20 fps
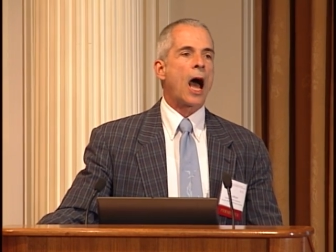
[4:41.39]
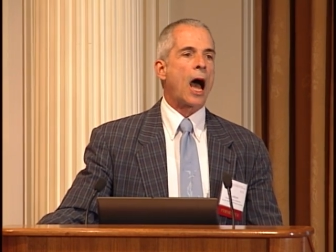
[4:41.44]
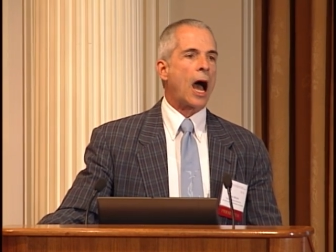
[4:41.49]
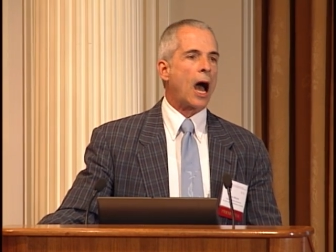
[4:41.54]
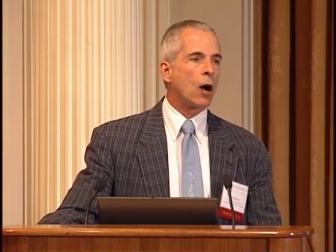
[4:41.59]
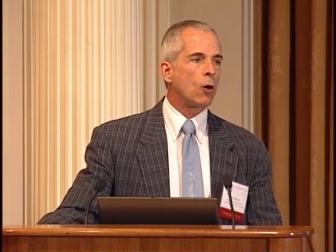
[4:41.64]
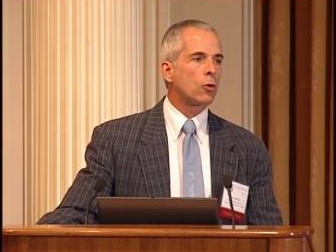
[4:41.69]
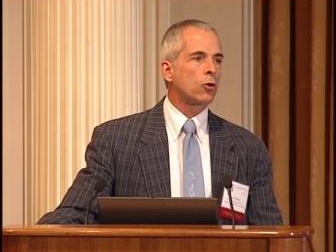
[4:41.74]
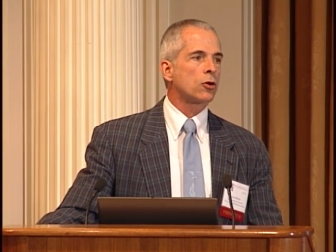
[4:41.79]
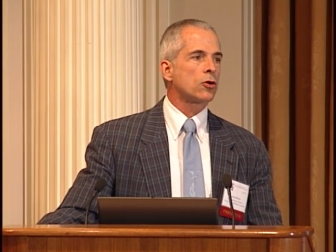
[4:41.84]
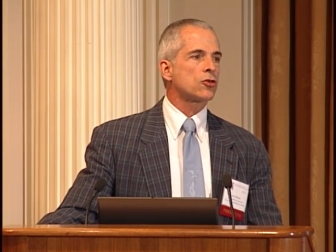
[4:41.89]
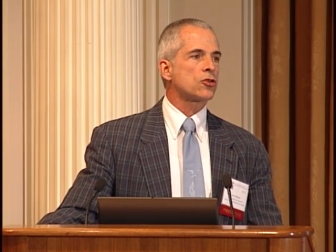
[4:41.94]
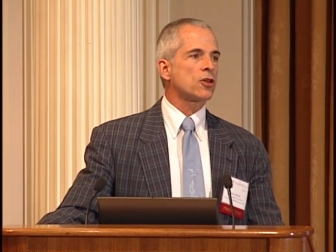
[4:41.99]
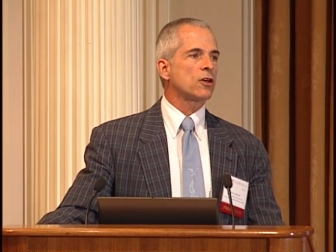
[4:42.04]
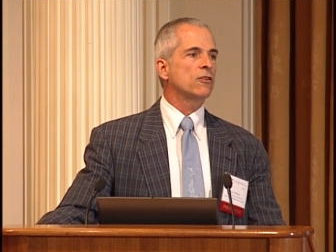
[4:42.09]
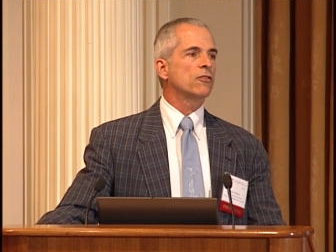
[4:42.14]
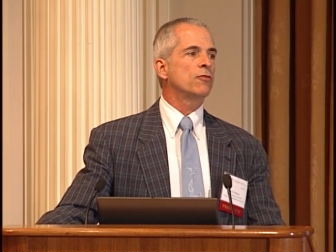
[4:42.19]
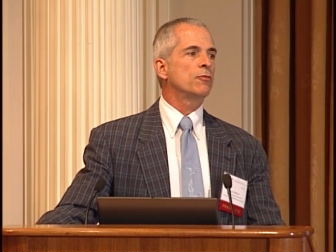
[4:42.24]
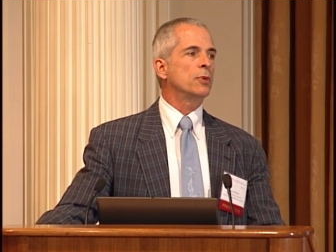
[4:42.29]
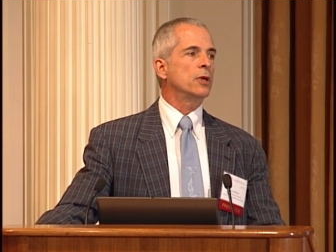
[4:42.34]
hours
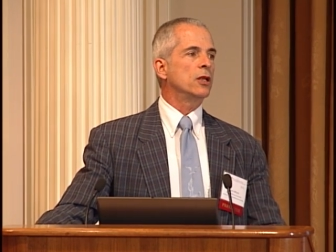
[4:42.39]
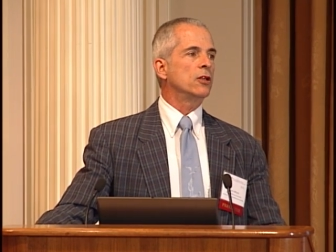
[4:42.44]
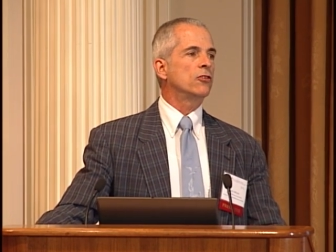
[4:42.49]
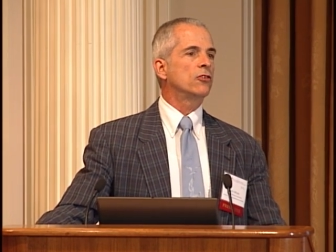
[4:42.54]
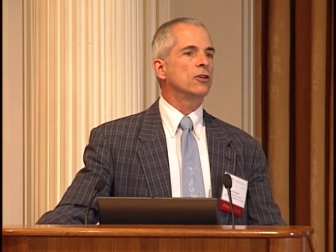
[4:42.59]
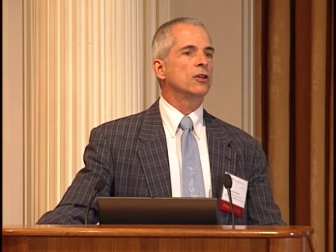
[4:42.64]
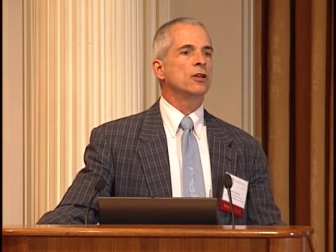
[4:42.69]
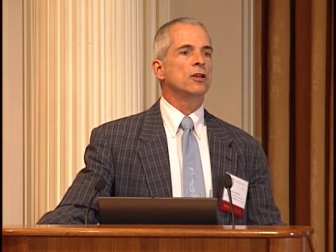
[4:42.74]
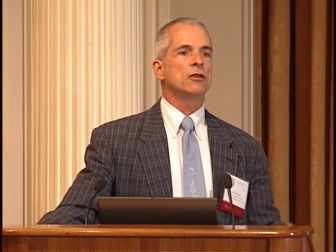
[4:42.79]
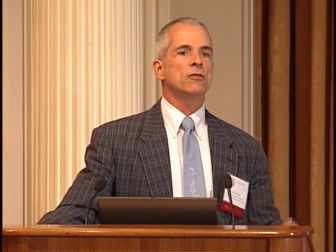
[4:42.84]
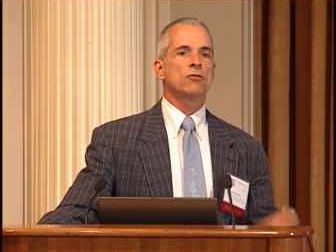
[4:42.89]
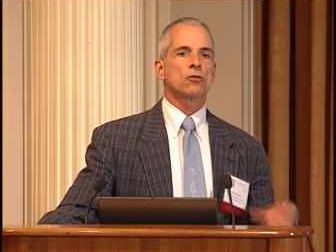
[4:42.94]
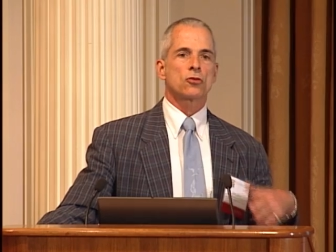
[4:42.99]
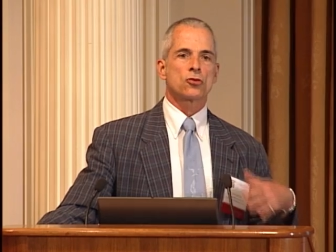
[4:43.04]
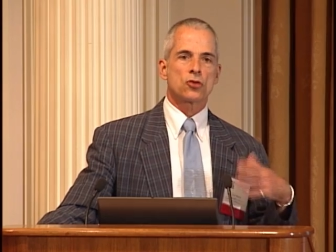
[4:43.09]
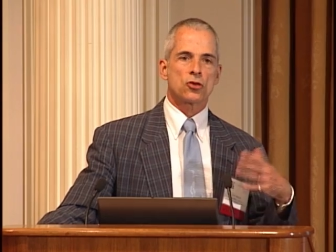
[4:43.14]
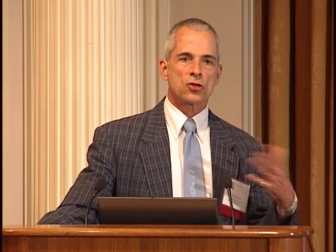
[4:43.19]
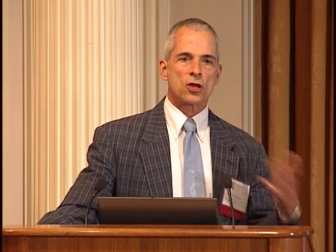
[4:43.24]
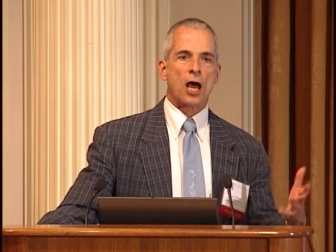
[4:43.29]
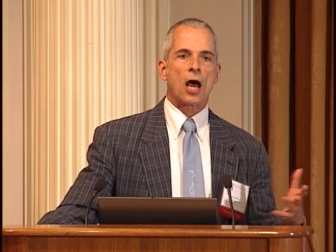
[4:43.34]
of PT
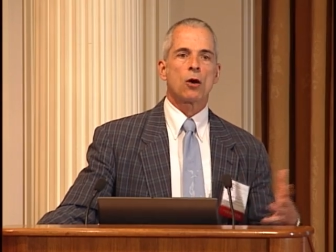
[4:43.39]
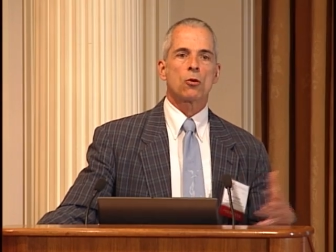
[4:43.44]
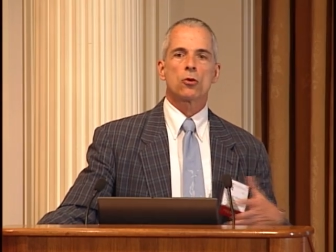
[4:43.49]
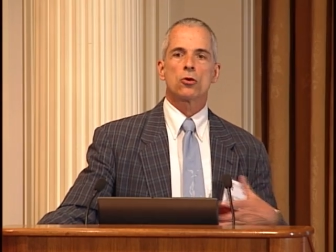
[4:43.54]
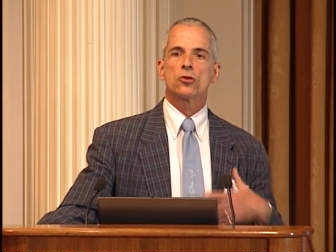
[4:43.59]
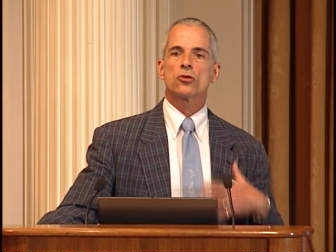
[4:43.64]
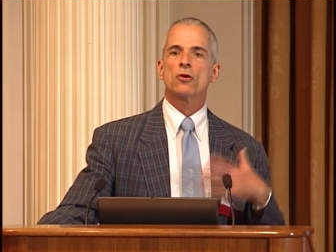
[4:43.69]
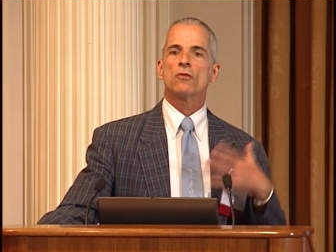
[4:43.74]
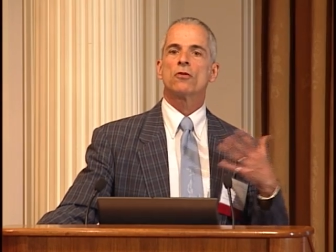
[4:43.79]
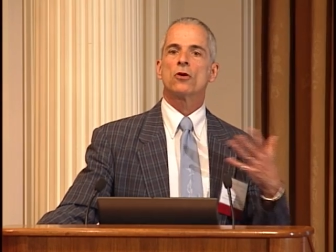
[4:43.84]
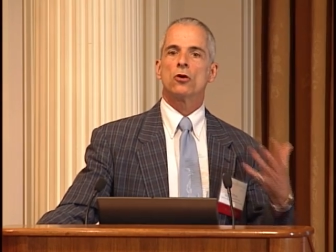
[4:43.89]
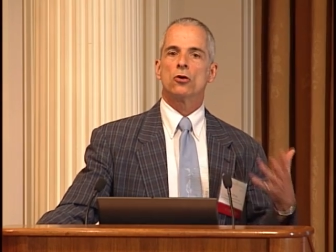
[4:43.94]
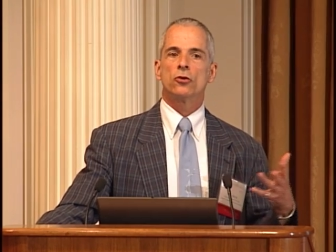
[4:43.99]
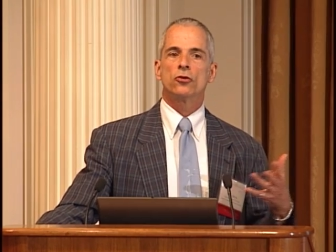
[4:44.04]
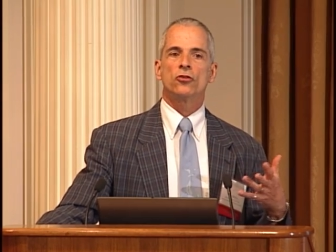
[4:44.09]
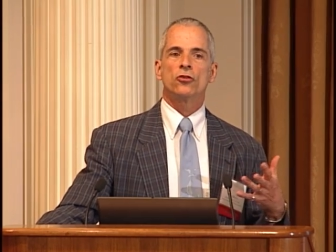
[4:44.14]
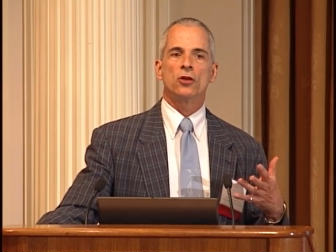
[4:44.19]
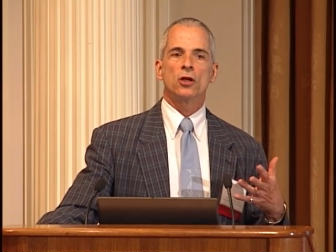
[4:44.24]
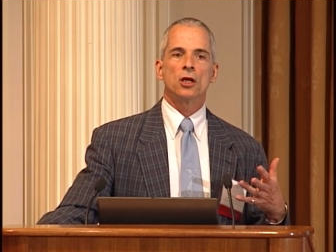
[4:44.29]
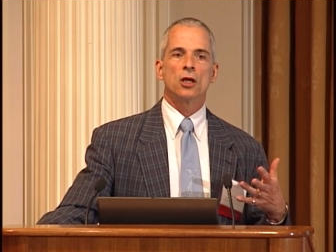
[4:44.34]
versus hours of
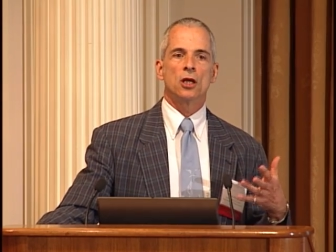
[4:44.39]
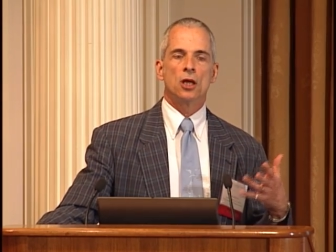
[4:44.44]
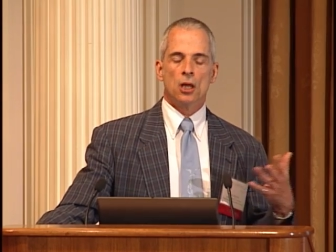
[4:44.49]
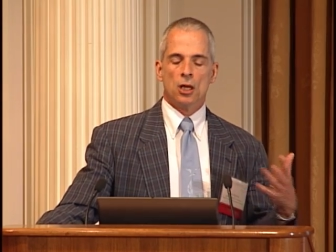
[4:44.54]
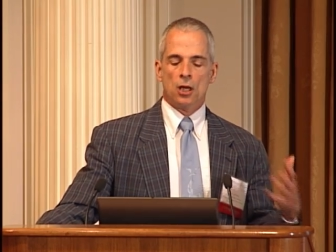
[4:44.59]
OT.